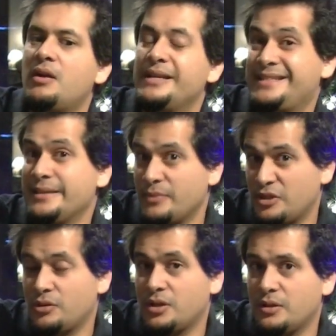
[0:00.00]

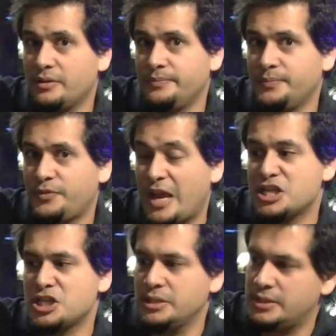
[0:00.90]
asymmetrical
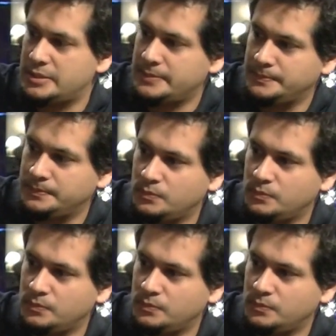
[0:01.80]
factions.